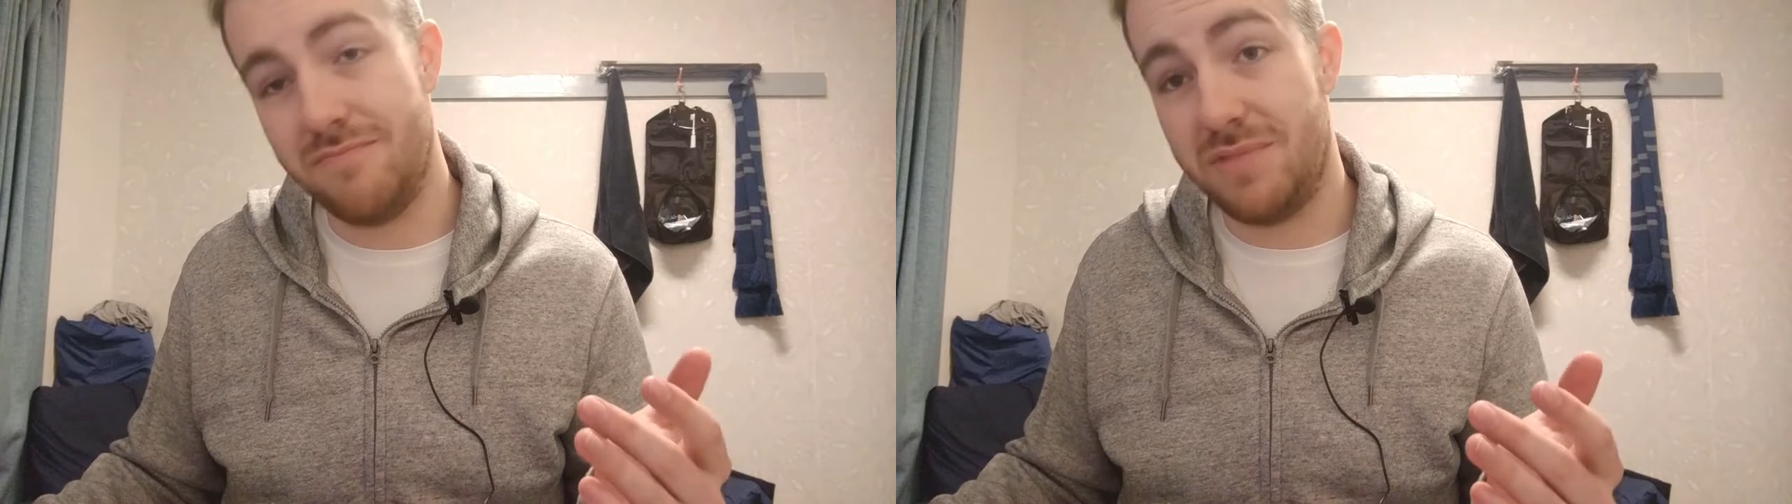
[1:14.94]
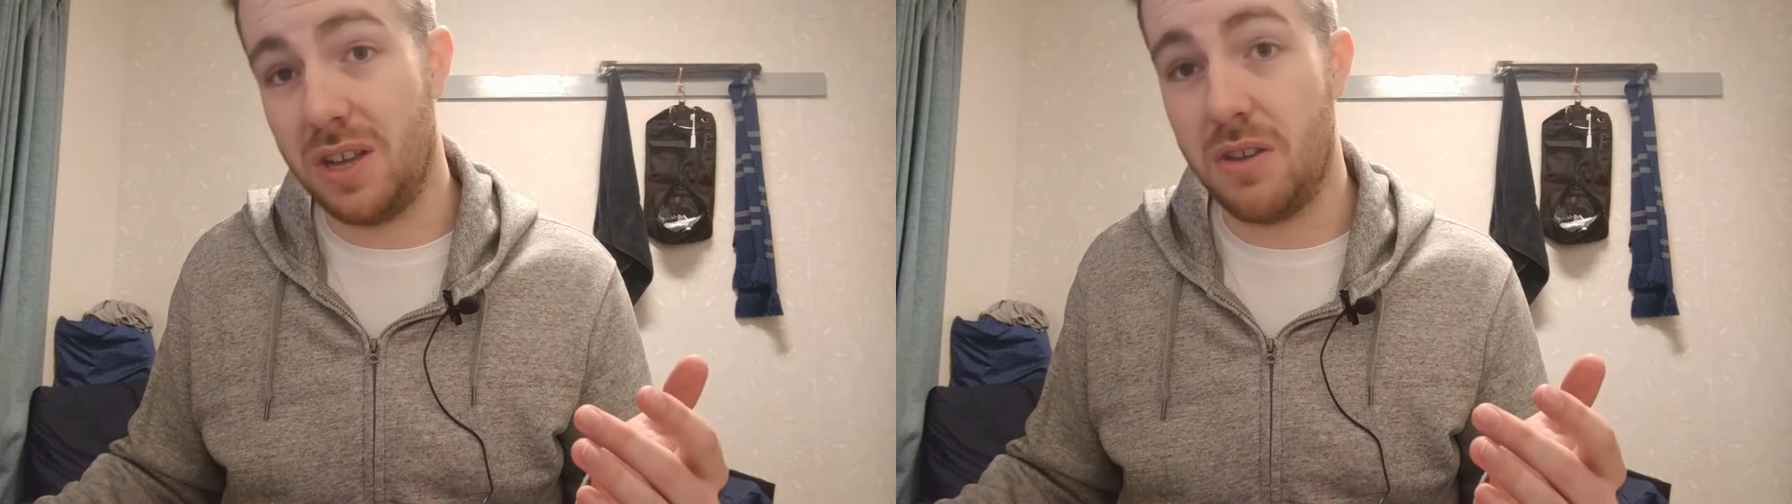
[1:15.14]

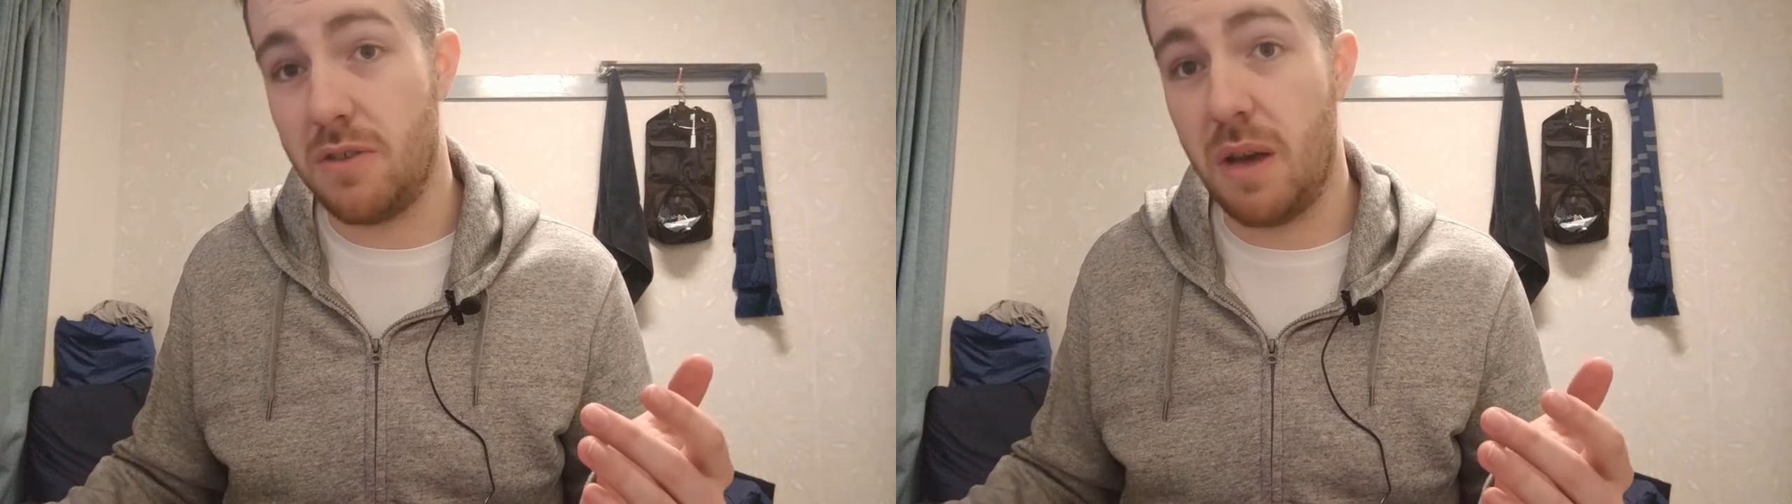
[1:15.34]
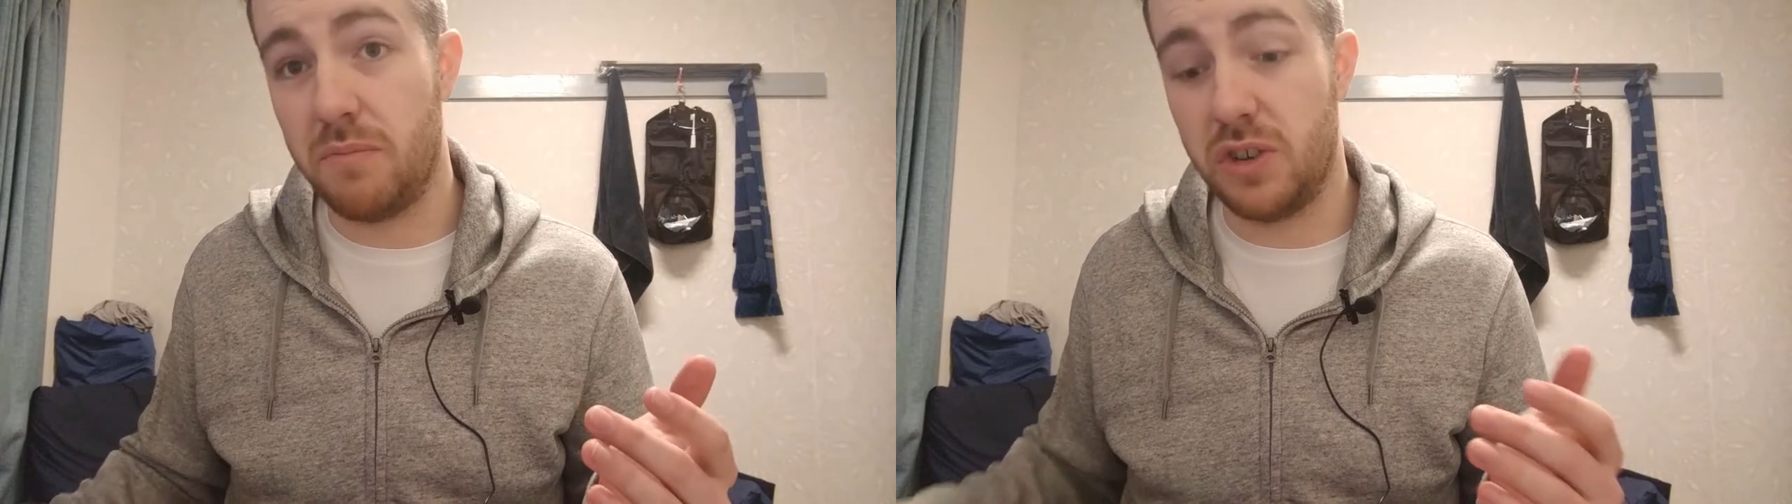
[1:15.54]
So
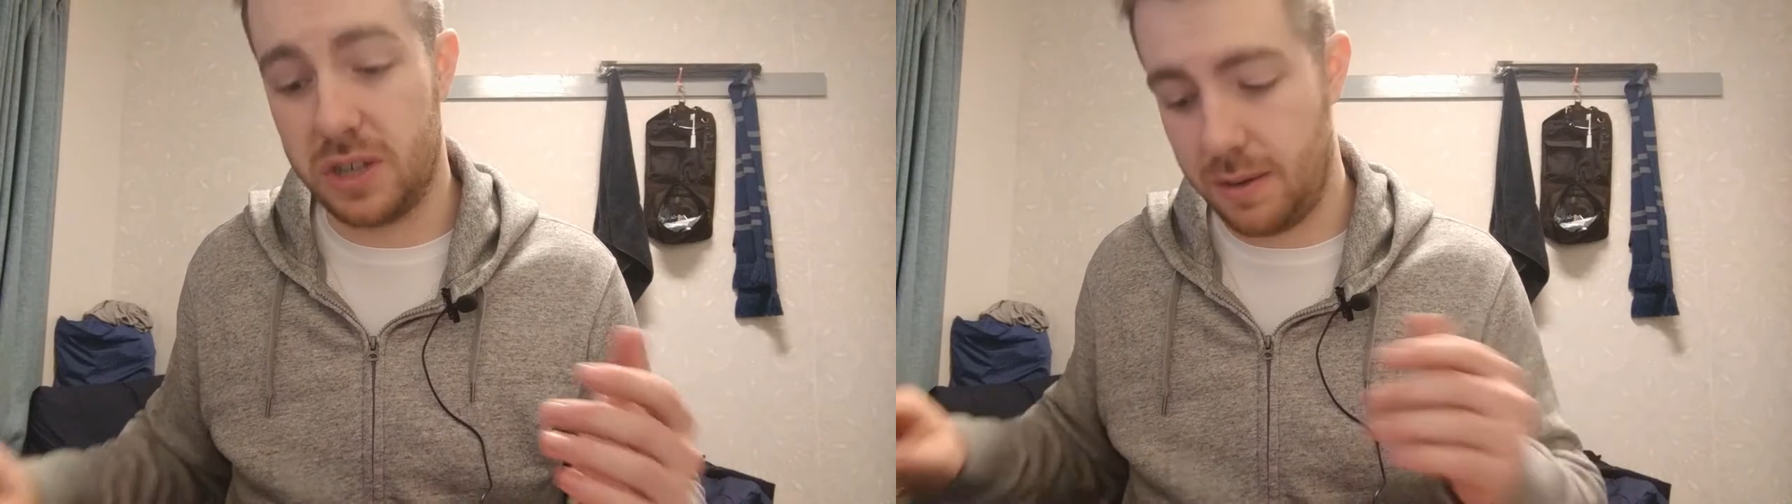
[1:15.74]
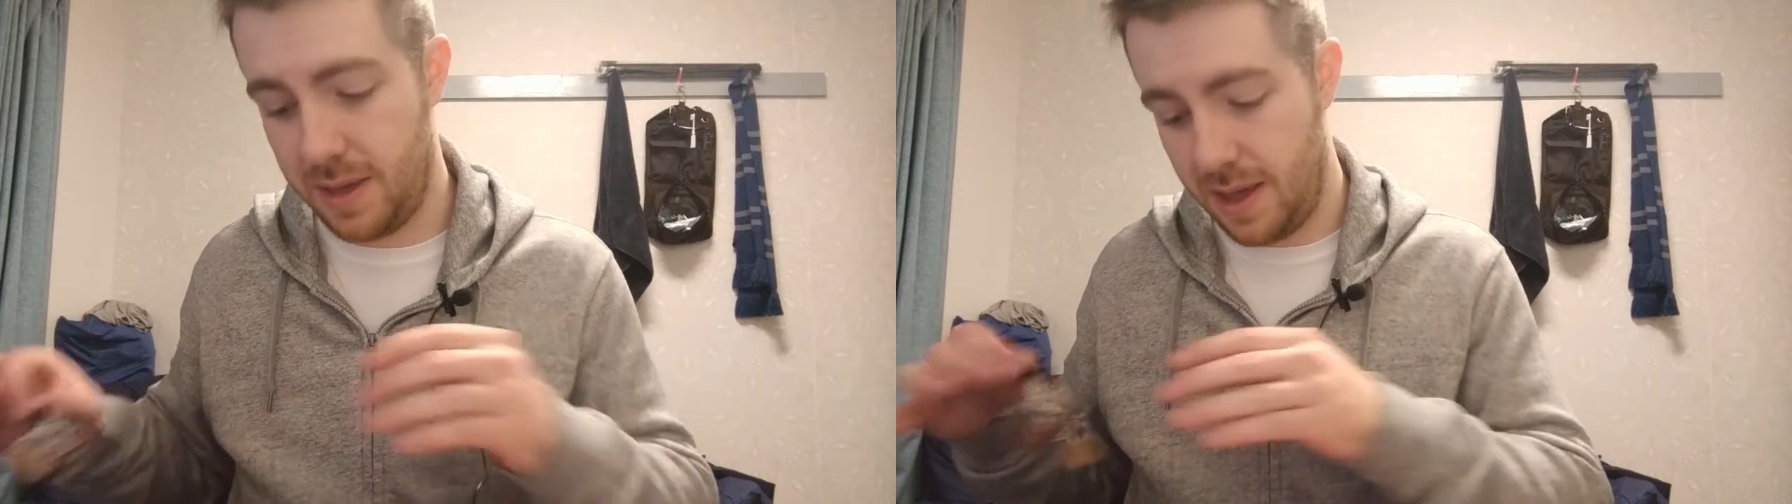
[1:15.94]
I'm
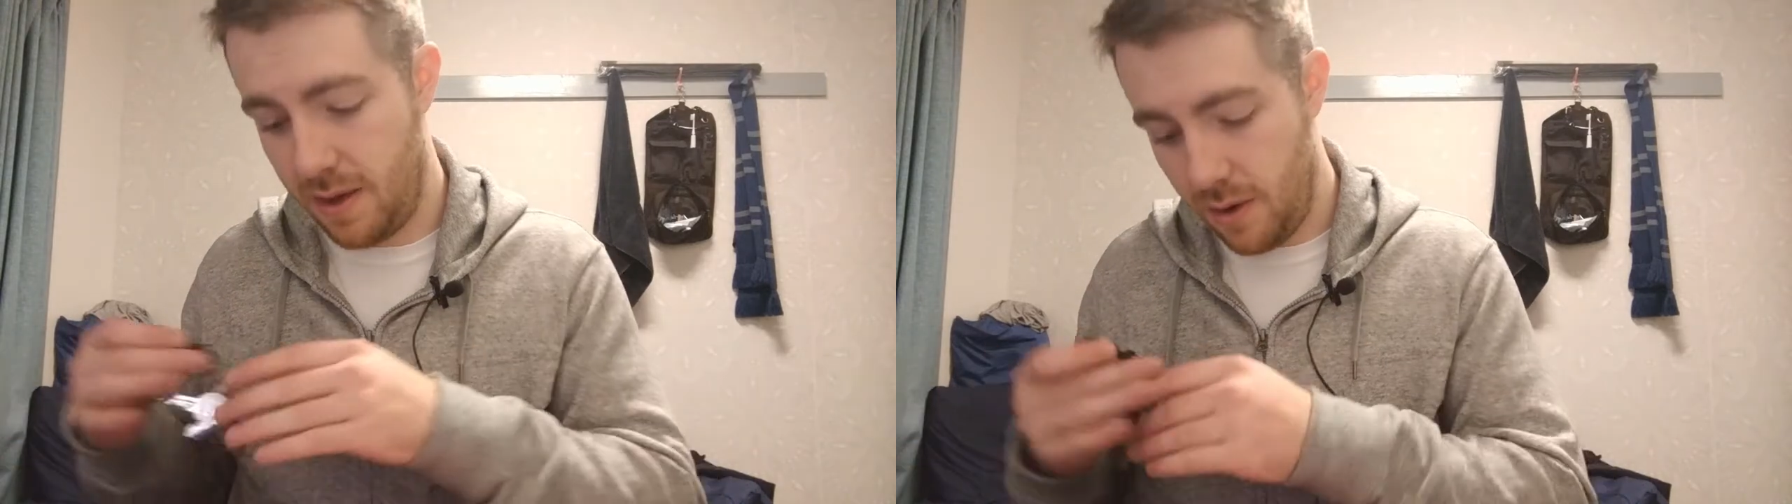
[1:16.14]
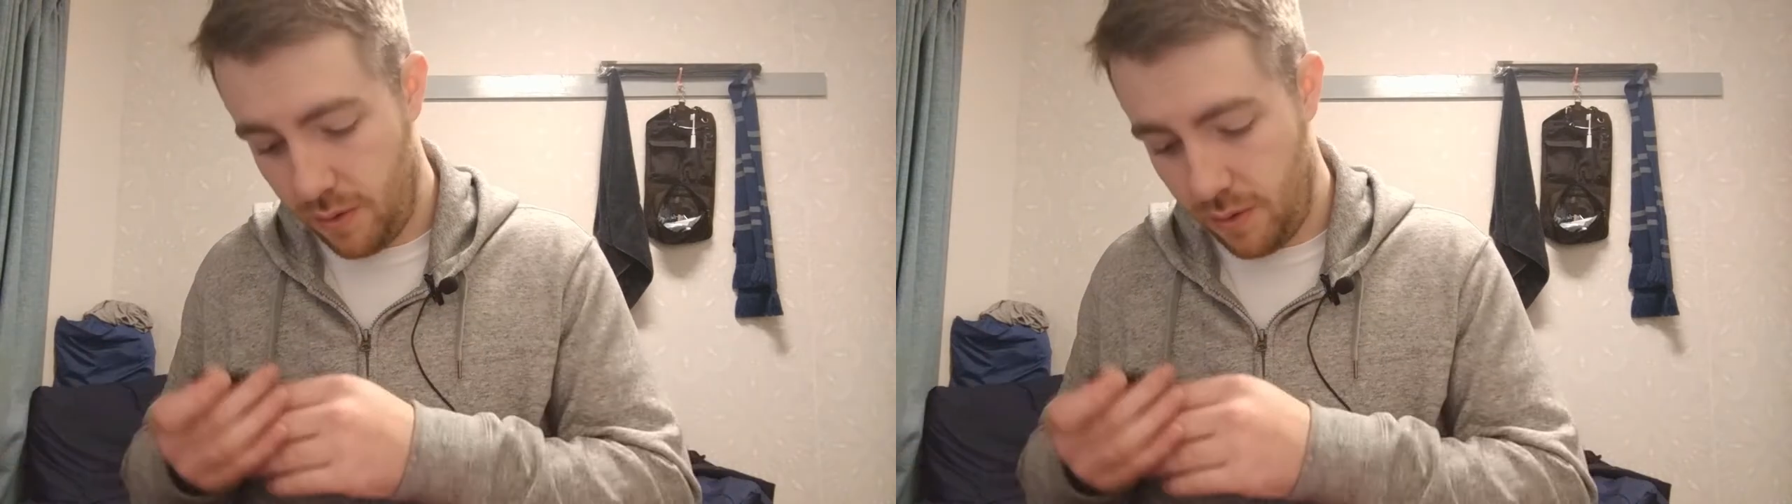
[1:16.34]
just going to be